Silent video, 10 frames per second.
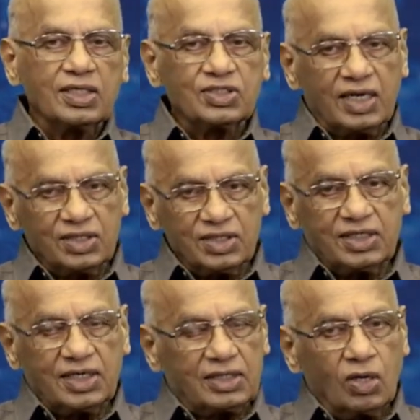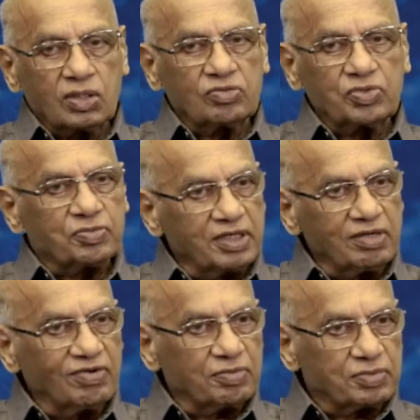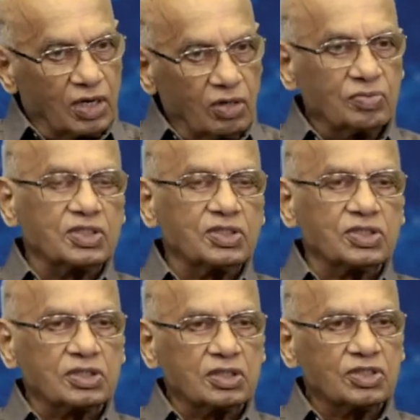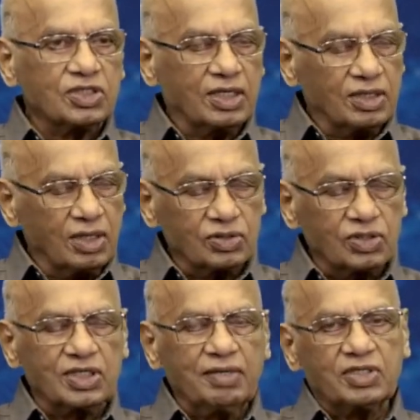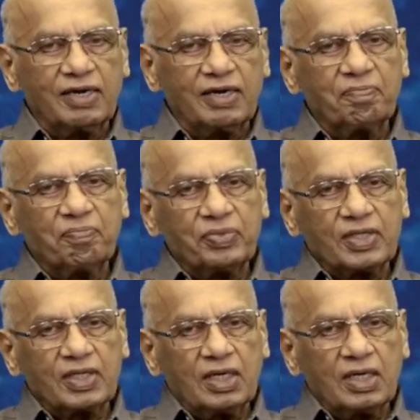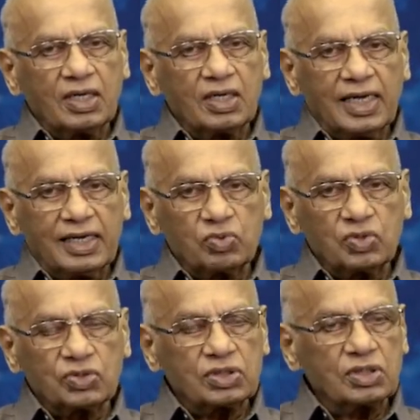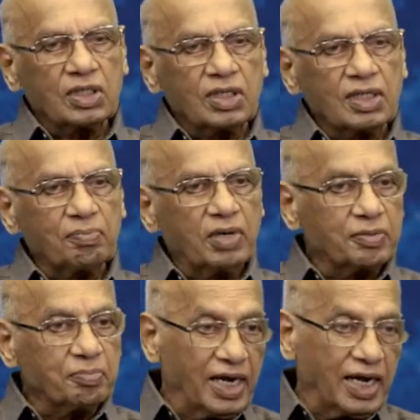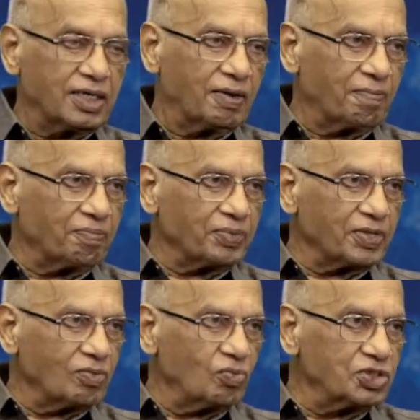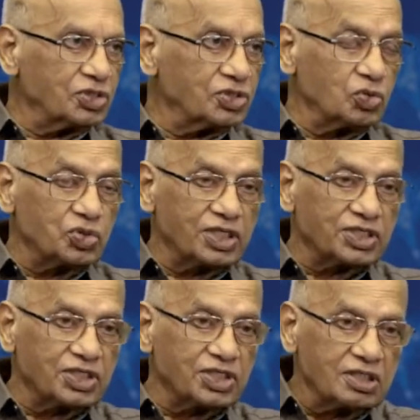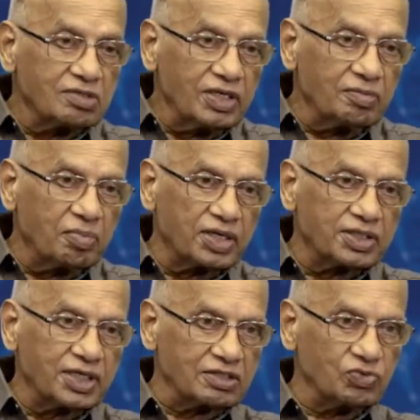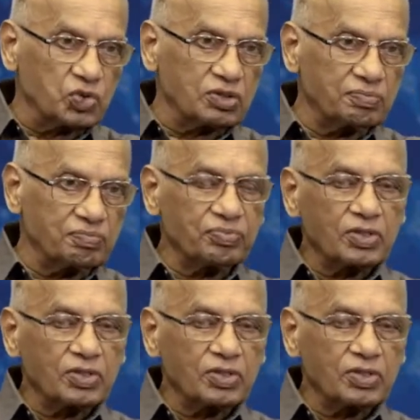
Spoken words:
There is another technology which we developed along with this, along the same time. That was a blood bag, which is used extensively in blood transfusion.